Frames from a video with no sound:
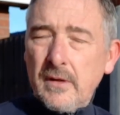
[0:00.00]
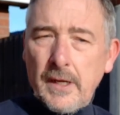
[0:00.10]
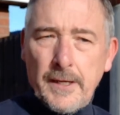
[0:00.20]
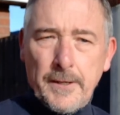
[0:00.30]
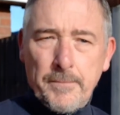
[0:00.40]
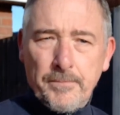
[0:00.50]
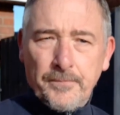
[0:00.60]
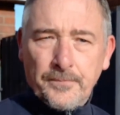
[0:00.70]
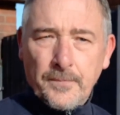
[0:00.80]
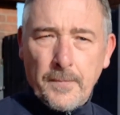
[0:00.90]

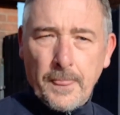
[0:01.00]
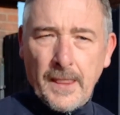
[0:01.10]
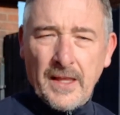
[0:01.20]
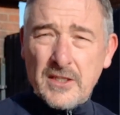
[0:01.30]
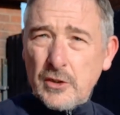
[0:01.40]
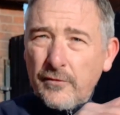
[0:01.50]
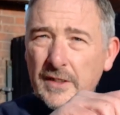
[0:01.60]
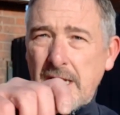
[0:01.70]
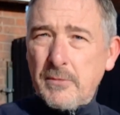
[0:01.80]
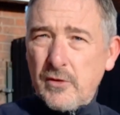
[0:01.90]
that silver
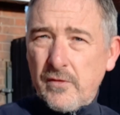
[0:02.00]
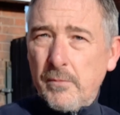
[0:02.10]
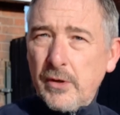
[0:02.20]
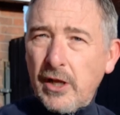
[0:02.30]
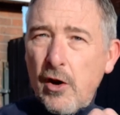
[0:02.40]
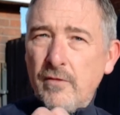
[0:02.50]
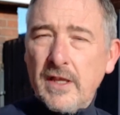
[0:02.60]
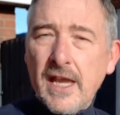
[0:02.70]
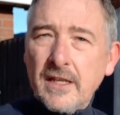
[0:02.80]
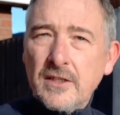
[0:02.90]
tape stuff, and putting it over
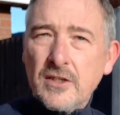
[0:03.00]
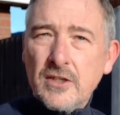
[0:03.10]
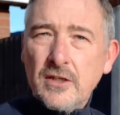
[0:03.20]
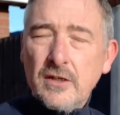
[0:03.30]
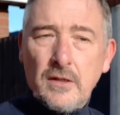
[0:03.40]
the ends